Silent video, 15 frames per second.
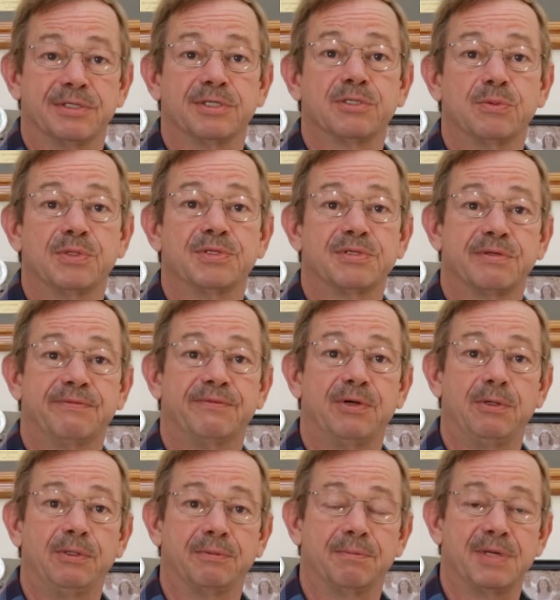This one's a
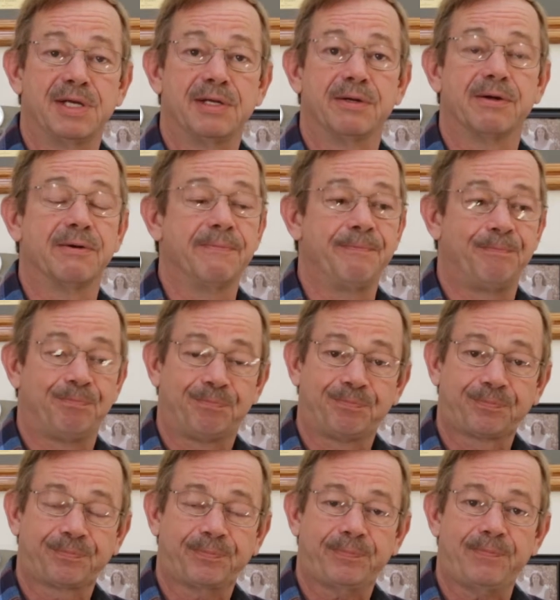voltmeter
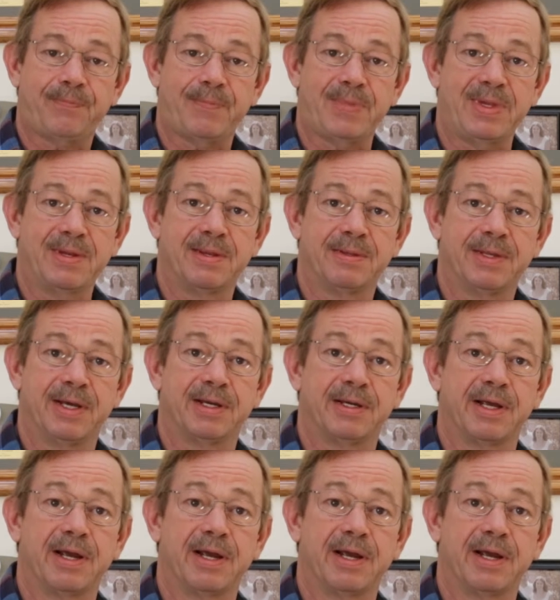that